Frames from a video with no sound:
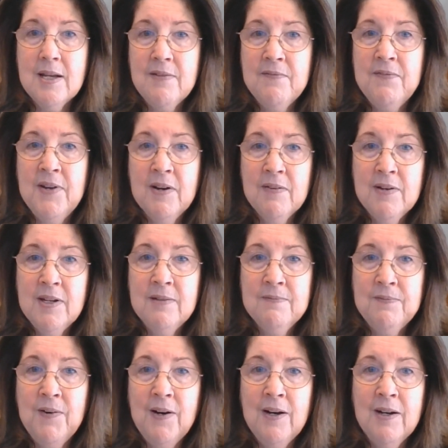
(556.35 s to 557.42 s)
very
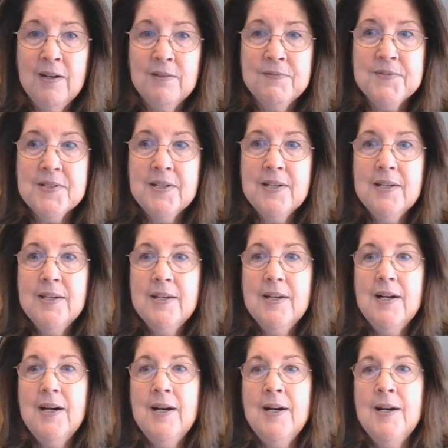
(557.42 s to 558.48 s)
involved.
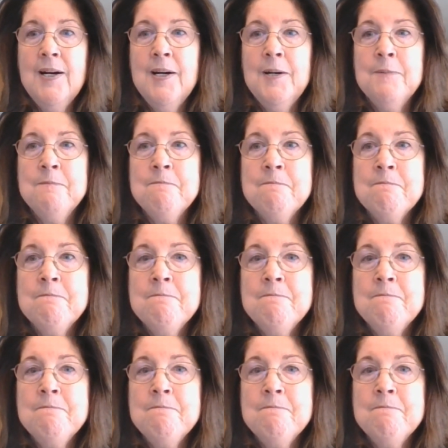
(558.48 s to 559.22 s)
Um,